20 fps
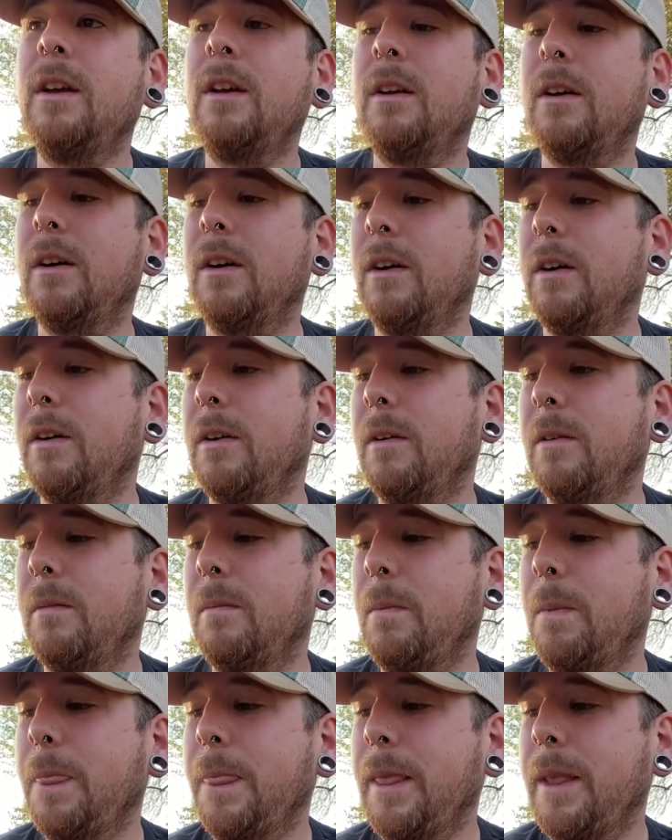
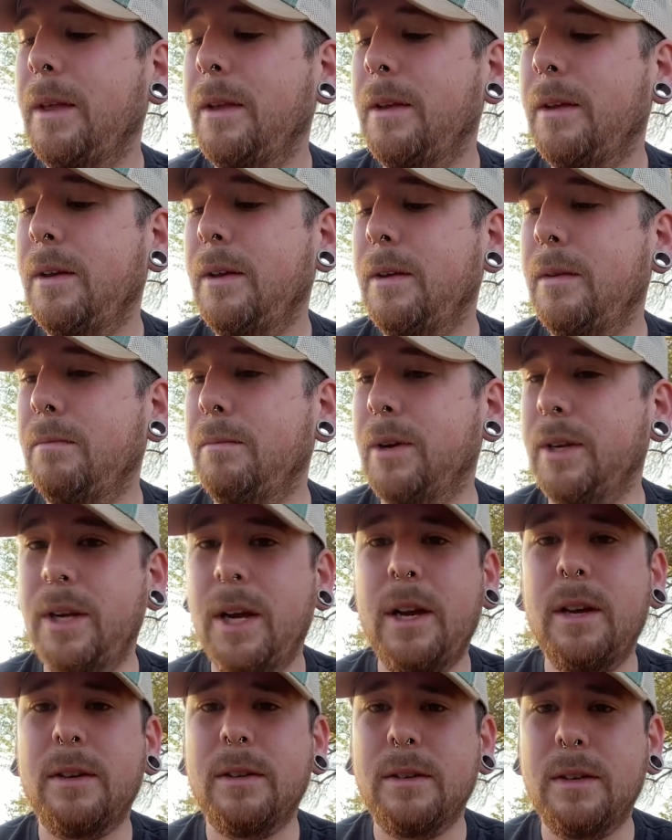But
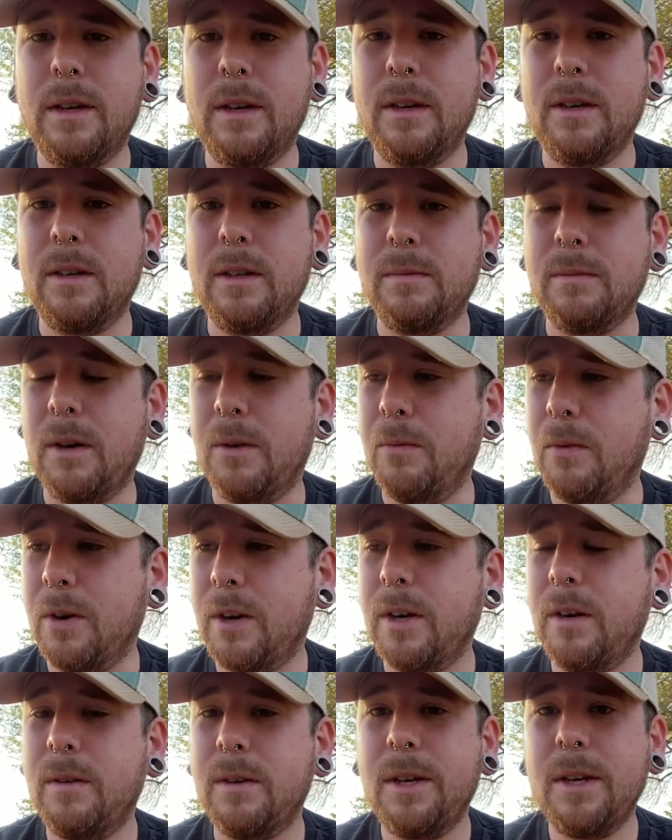yeah, I'm
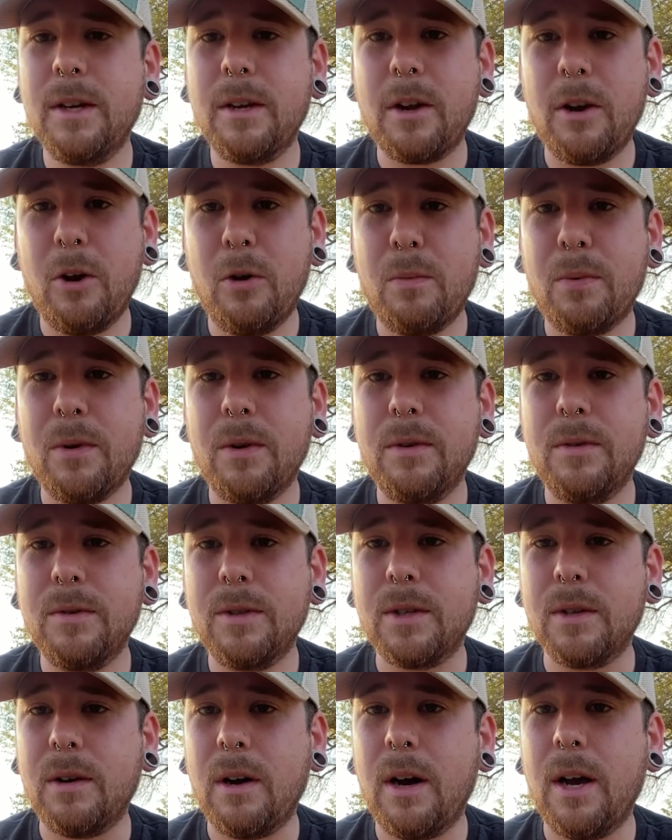working on getting a GoPro,
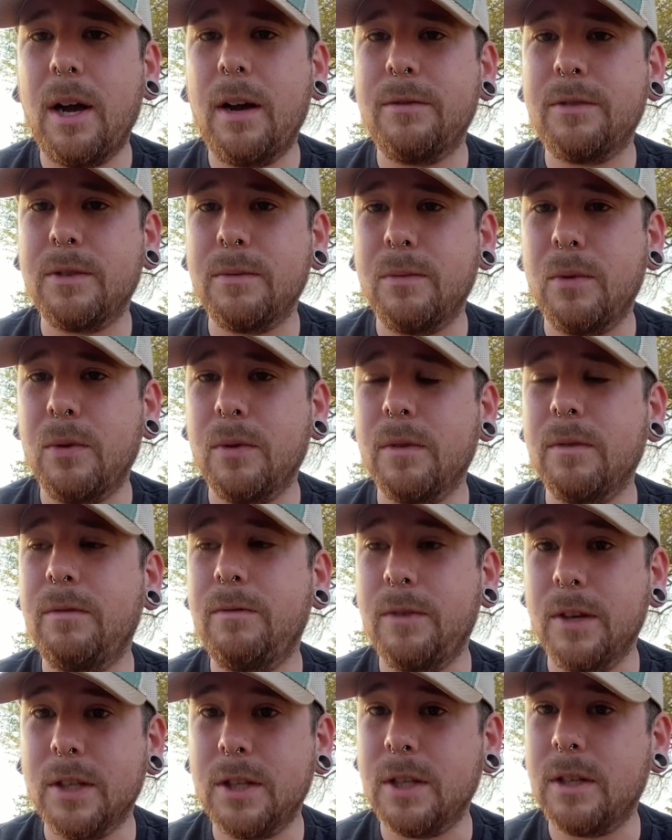so I'll have some more
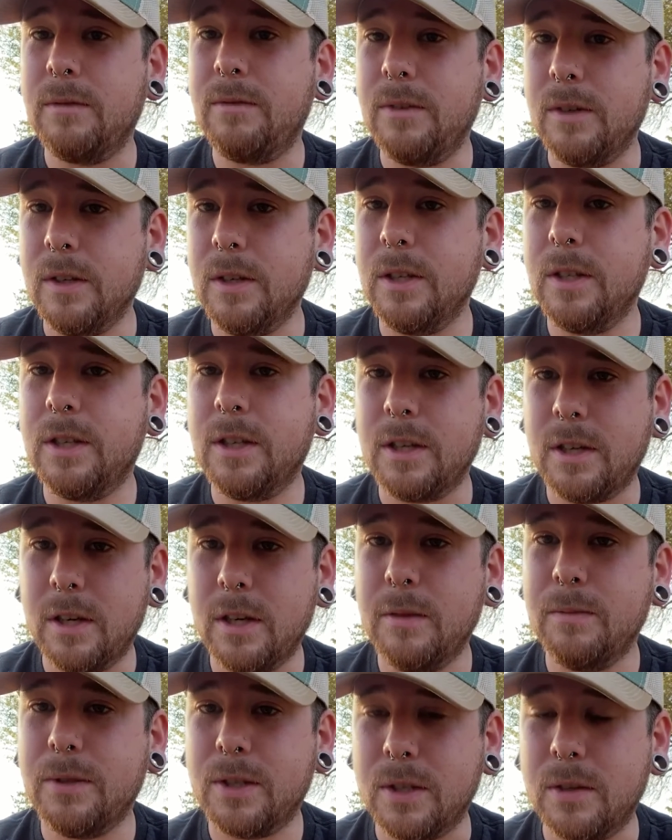fishing footage to
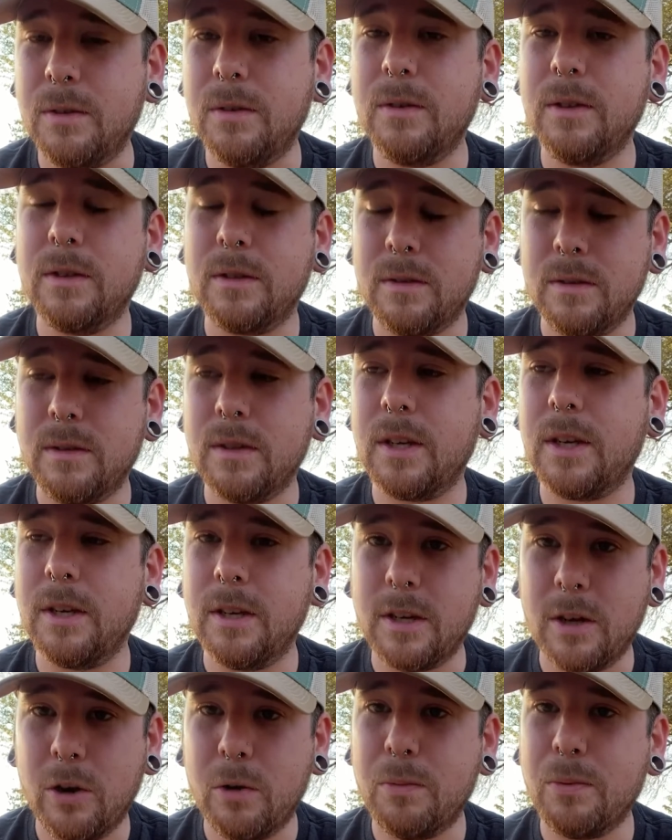come soon as I
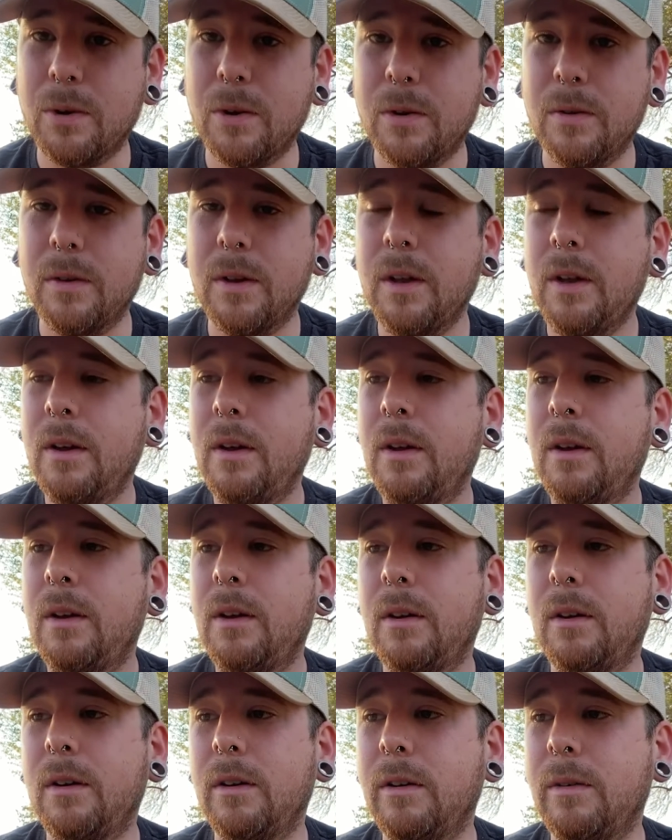get a GoPro.
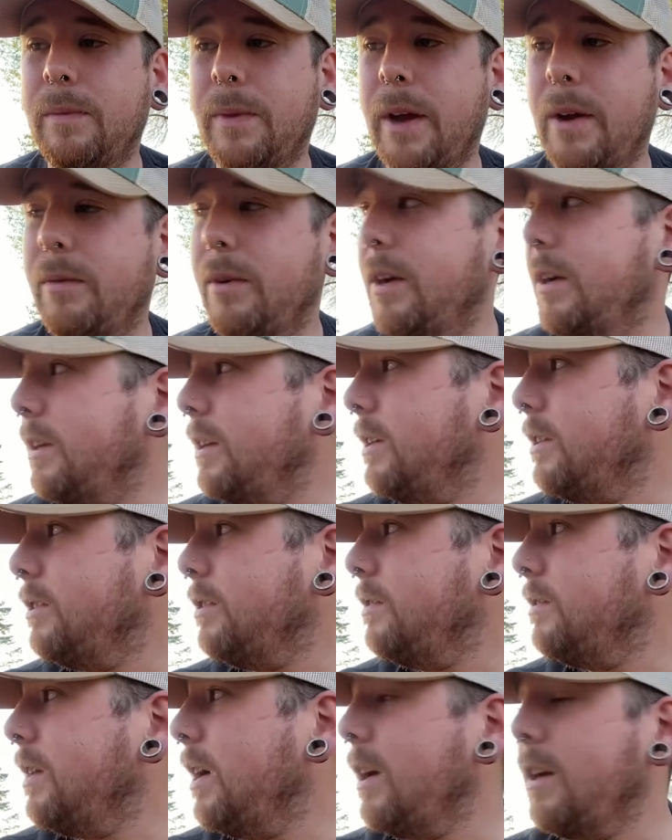That way I can
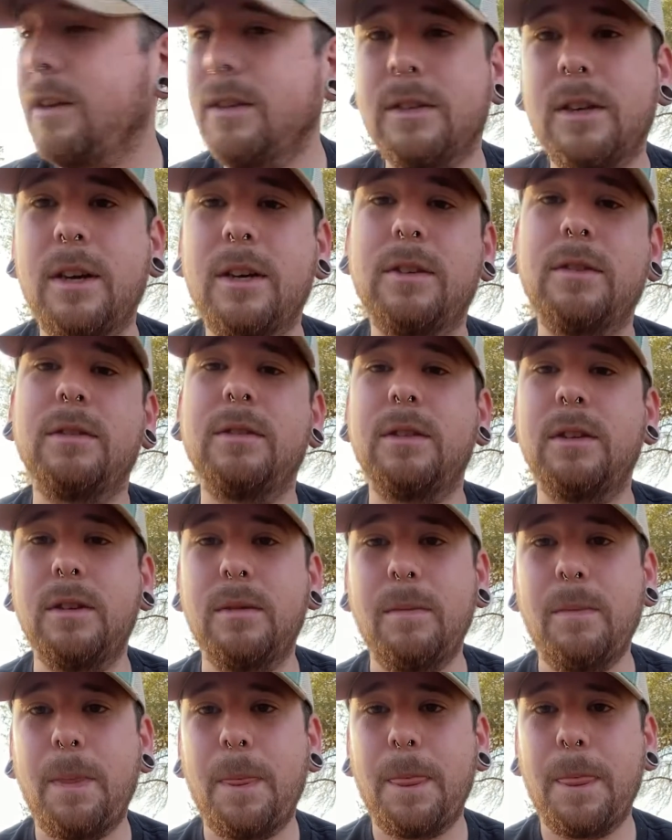get you guys
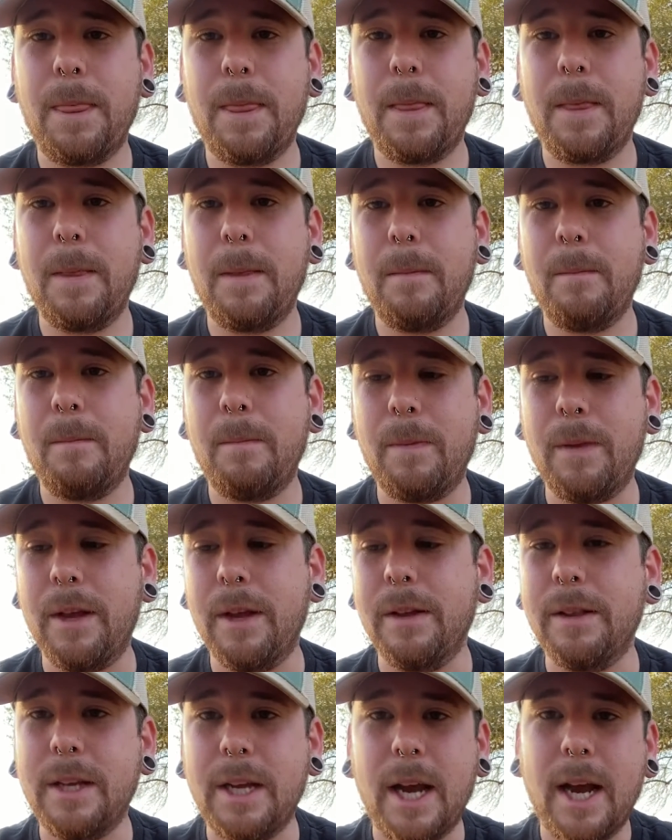actually
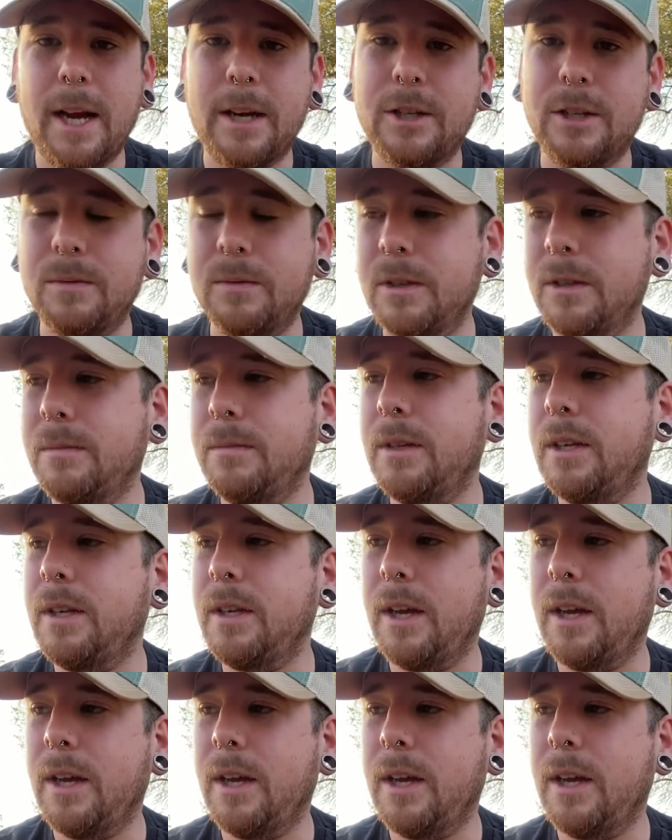in the action with me,